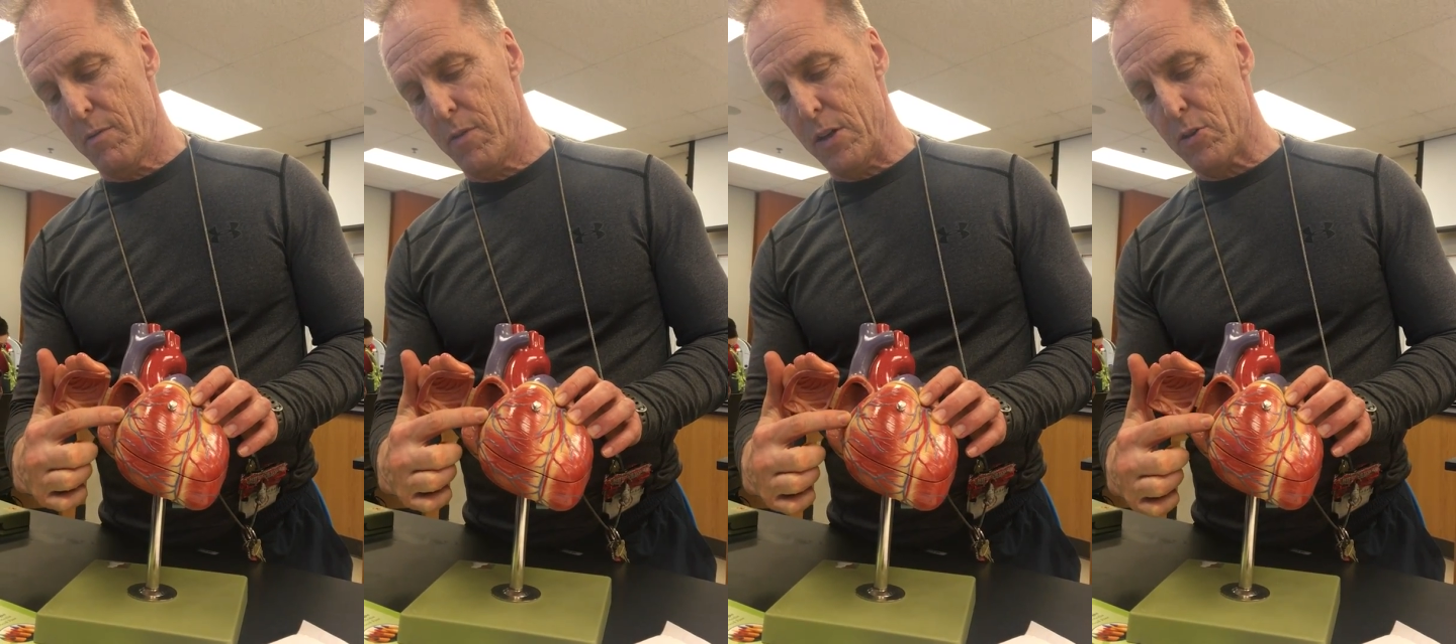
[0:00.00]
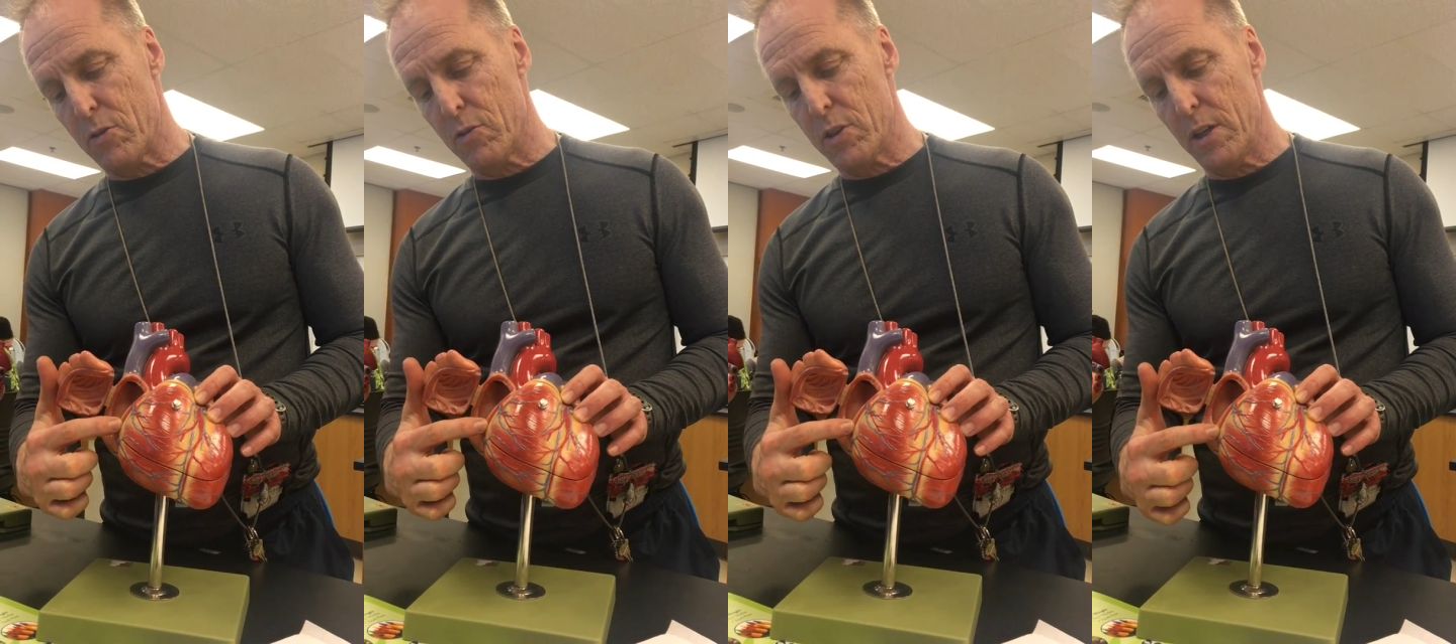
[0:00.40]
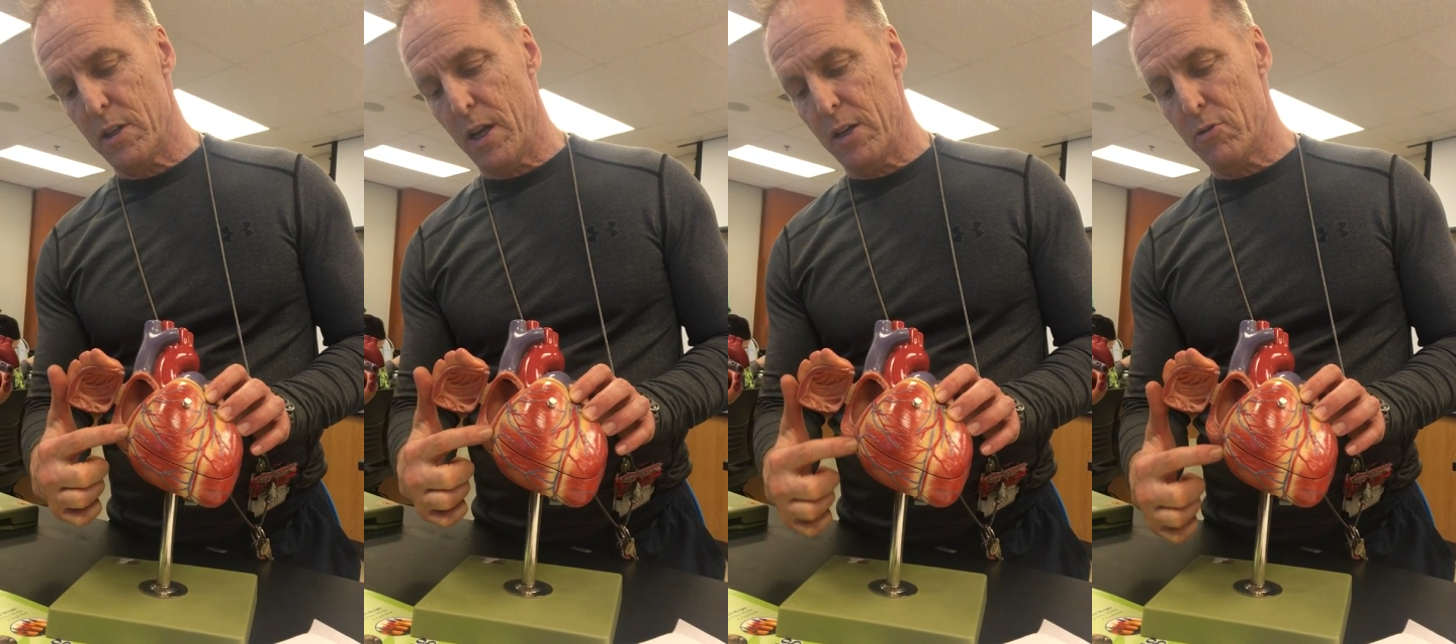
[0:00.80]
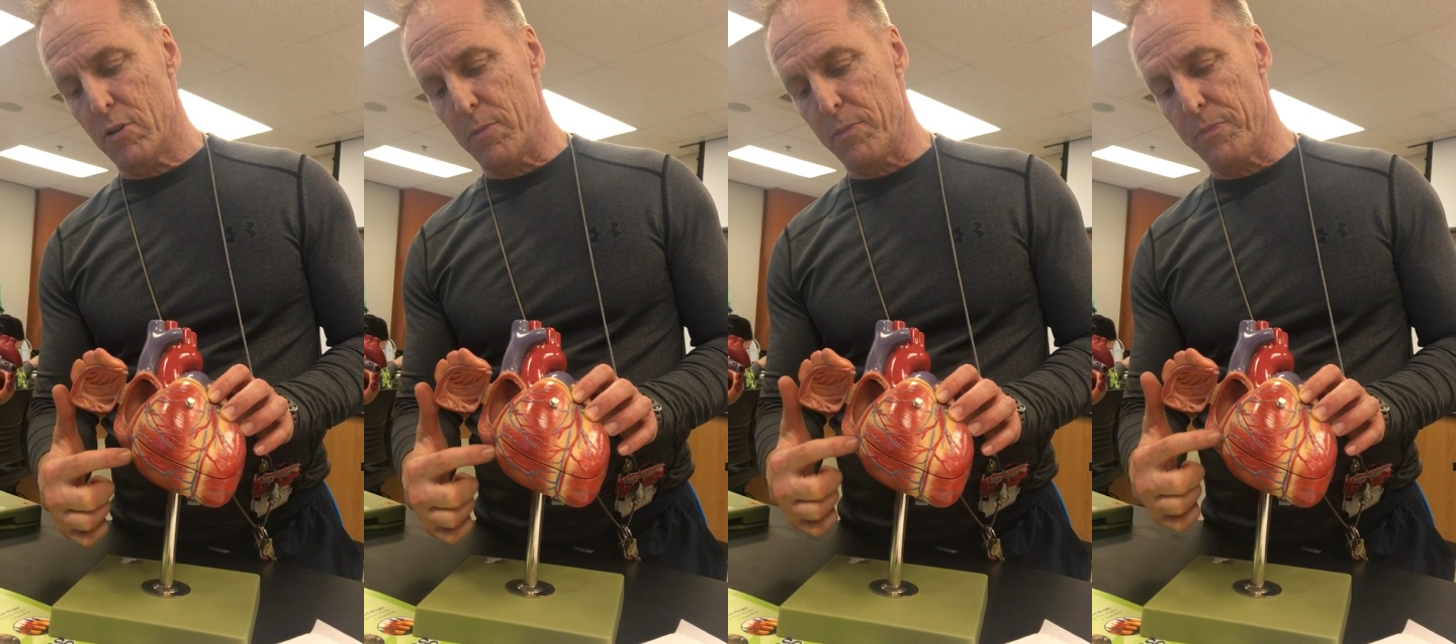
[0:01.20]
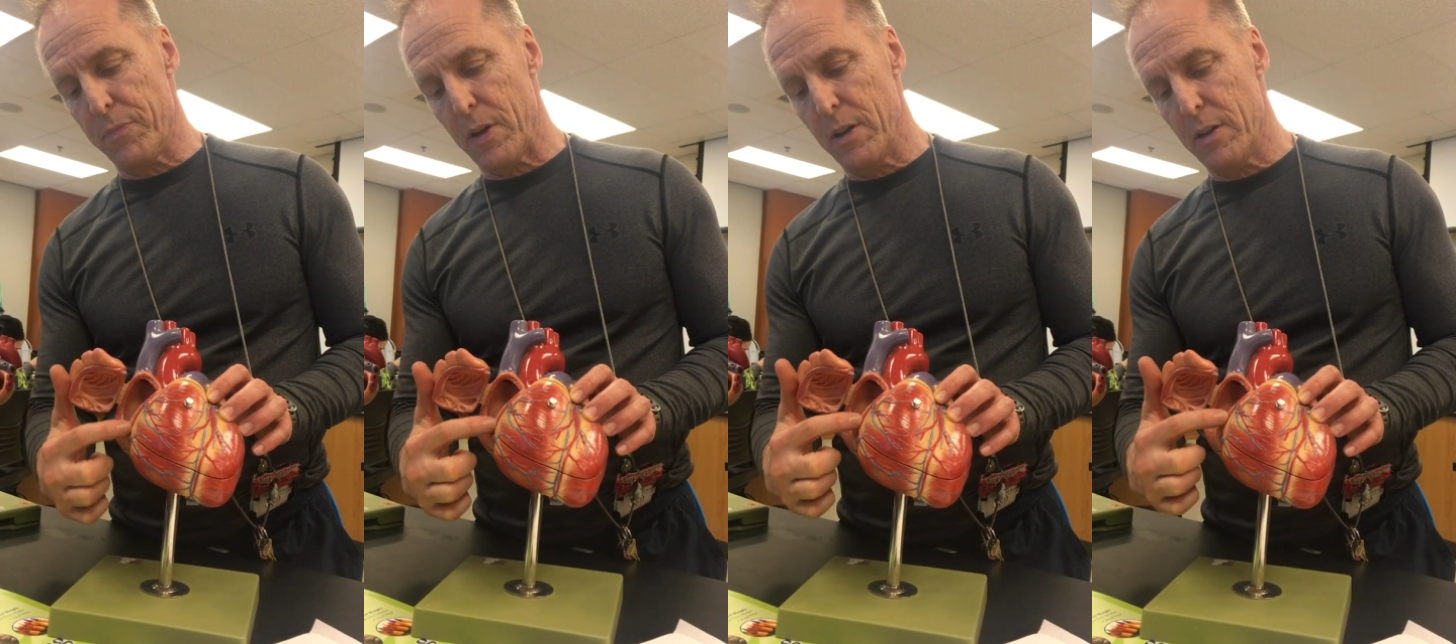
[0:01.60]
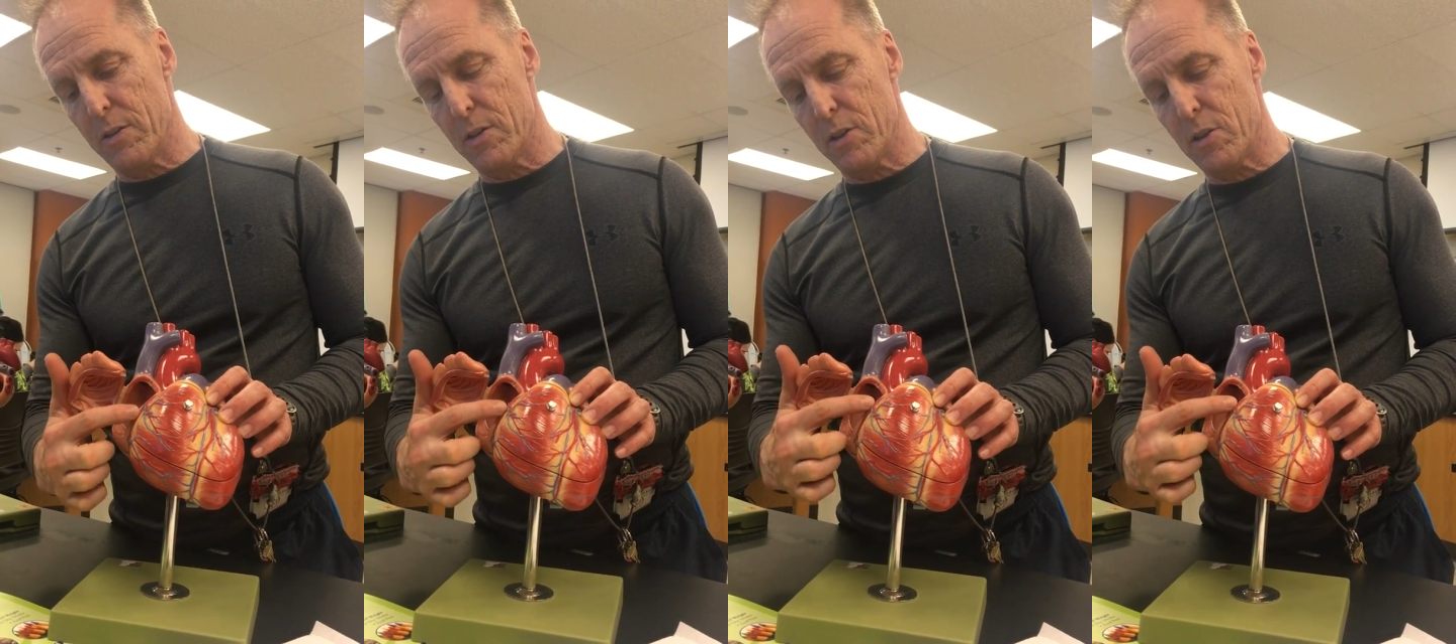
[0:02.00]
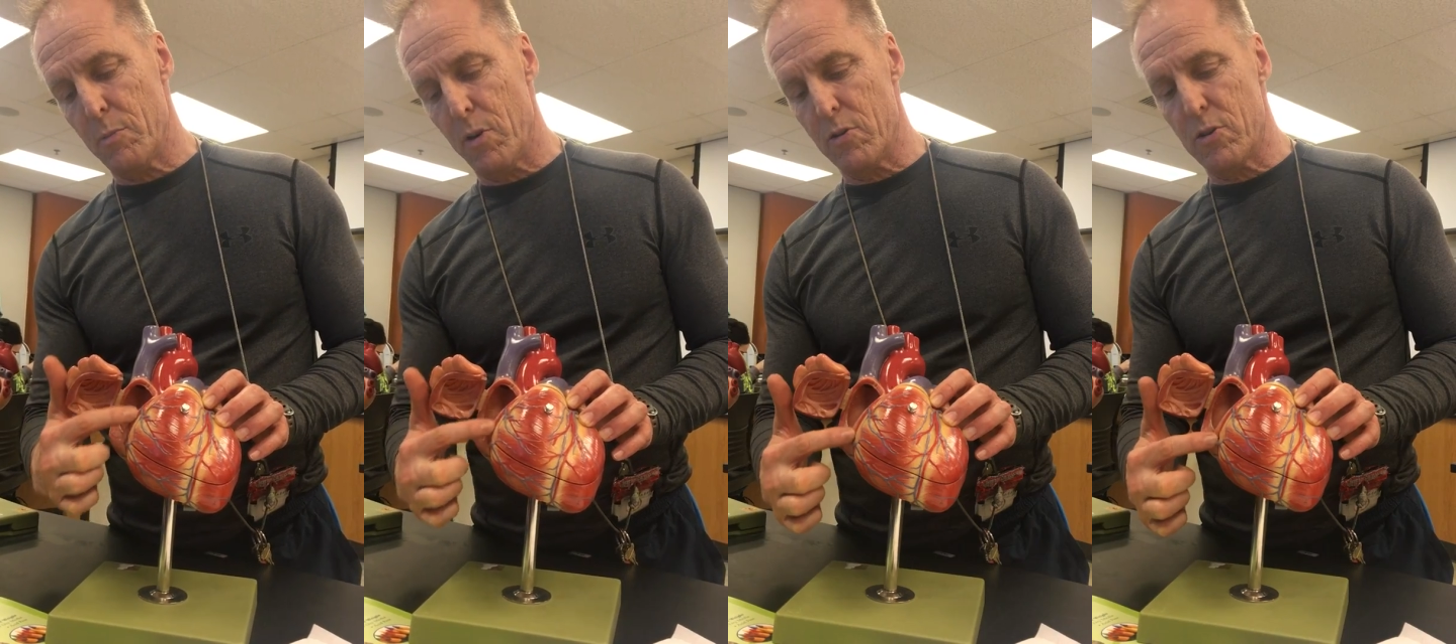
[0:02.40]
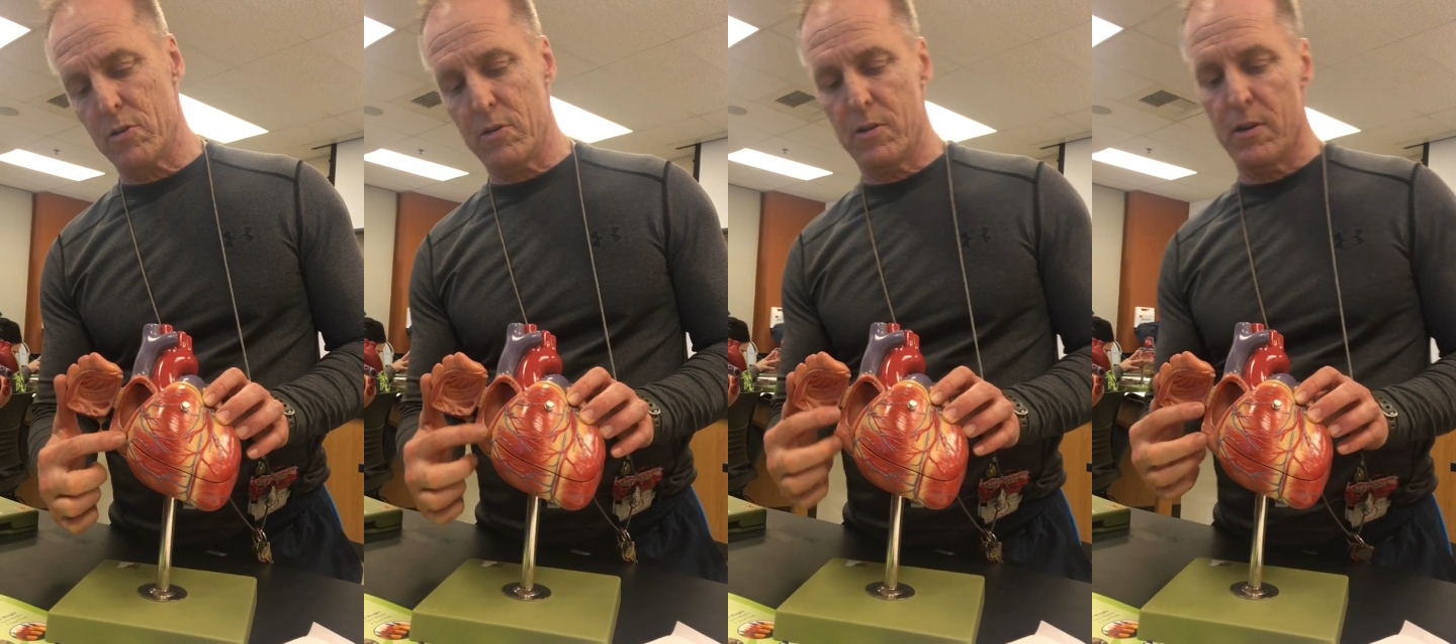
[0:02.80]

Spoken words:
ventricles and the atrium. So that's the marginal.